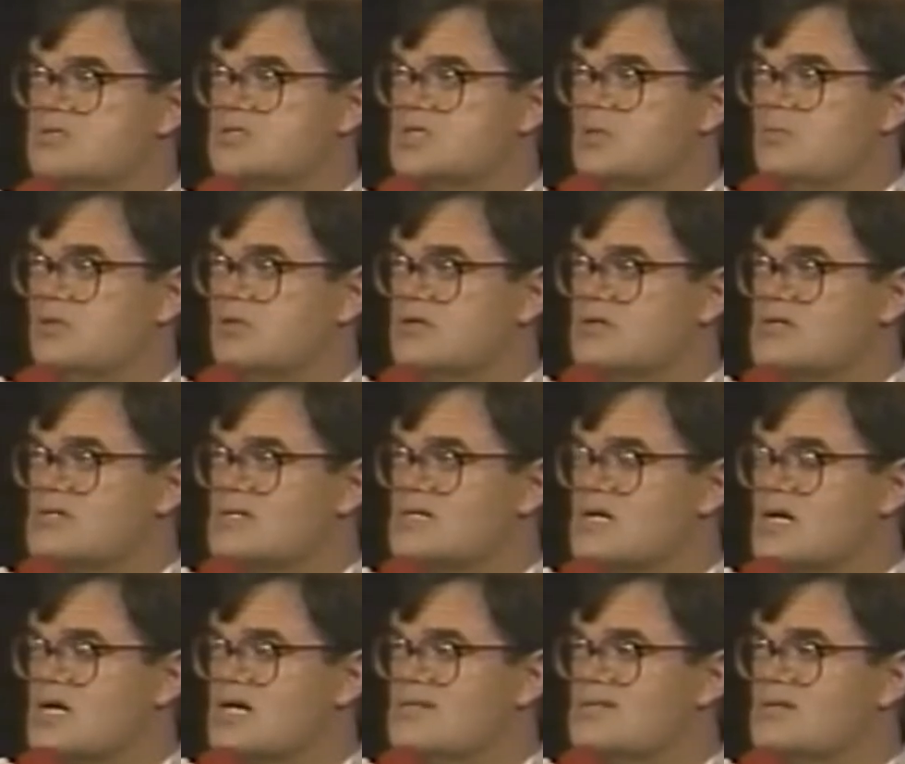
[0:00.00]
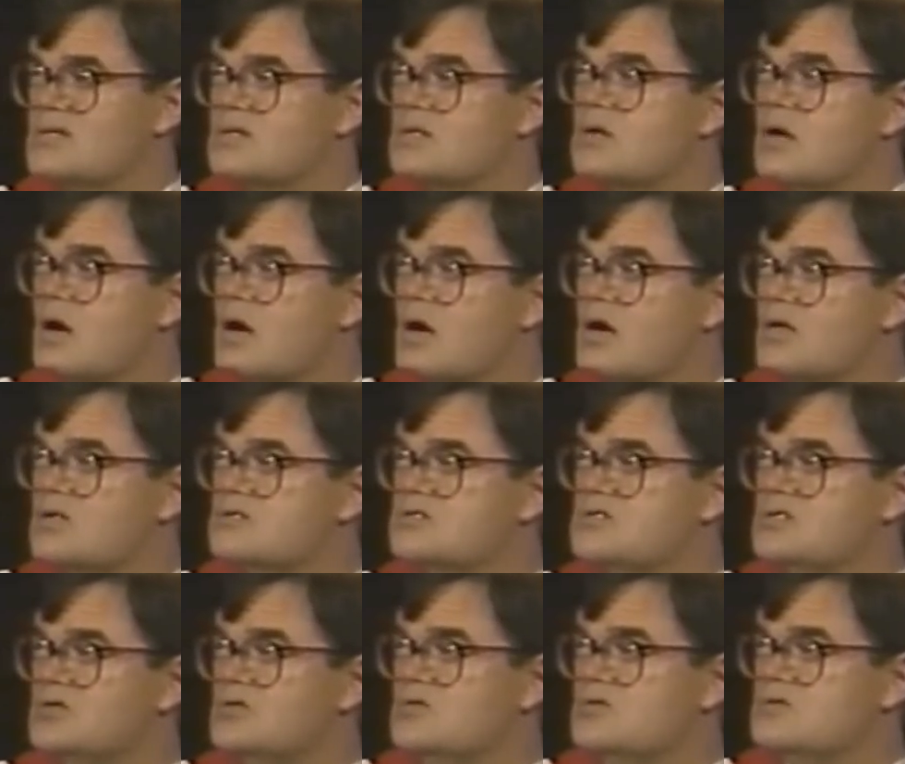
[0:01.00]
similar to the kind that
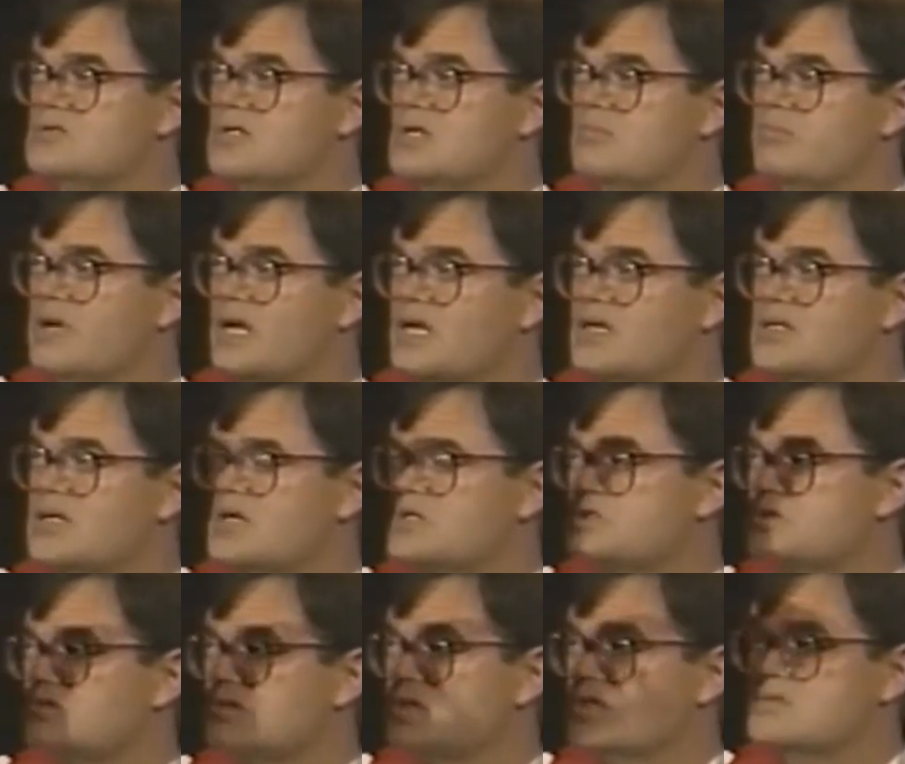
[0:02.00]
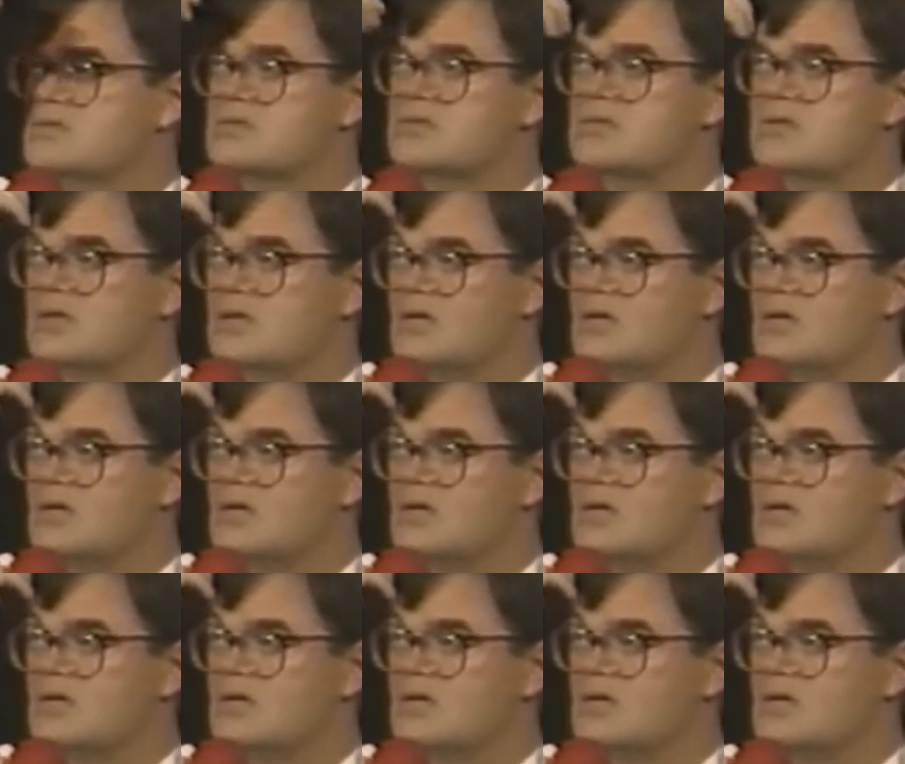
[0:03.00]
guards use in penitentiaries,